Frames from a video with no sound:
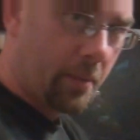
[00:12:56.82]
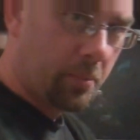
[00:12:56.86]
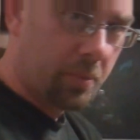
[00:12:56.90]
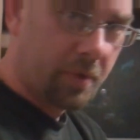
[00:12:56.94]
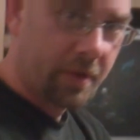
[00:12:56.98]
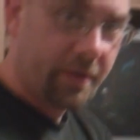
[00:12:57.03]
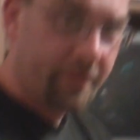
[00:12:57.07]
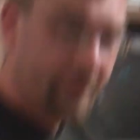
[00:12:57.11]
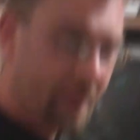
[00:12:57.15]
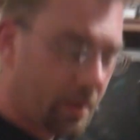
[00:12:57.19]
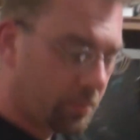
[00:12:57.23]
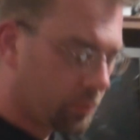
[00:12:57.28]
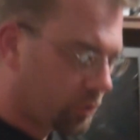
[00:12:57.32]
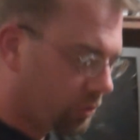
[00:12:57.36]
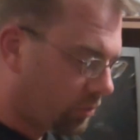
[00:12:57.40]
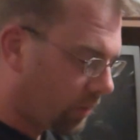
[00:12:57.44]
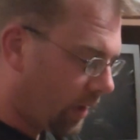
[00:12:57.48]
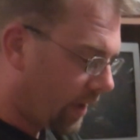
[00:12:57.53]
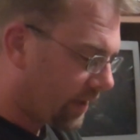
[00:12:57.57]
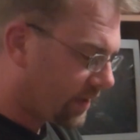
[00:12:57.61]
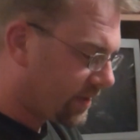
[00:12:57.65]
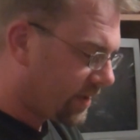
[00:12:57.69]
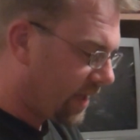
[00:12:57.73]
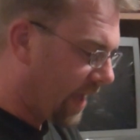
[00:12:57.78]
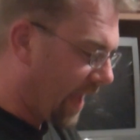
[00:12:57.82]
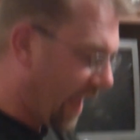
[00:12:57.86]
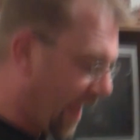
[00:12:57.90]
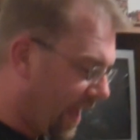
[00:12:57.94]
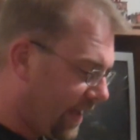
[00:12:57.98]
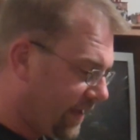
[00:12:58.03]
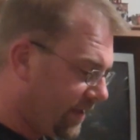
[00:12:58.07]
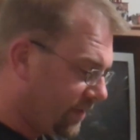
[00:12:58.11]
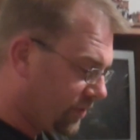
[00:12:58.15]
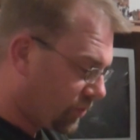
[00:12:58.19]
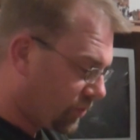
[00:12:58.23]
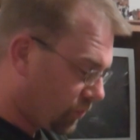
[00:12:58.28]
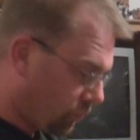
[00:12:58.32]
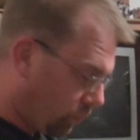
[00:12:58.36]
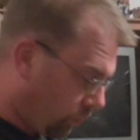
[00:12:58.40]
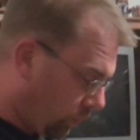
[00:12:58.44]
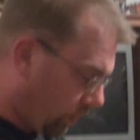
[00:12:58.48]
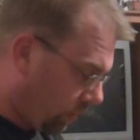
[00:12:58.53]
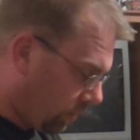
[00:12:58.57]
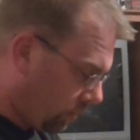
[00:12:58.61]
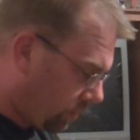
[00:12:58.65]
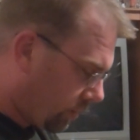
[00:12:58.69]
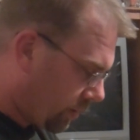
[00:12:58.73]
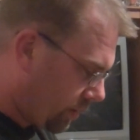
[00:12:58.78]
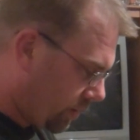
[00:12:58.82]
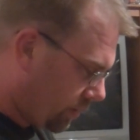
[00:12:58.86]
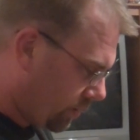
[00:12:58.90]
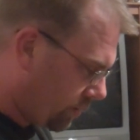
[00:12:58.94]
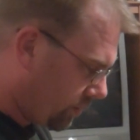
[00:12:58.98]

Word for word: I believe that I'm correct, at his work,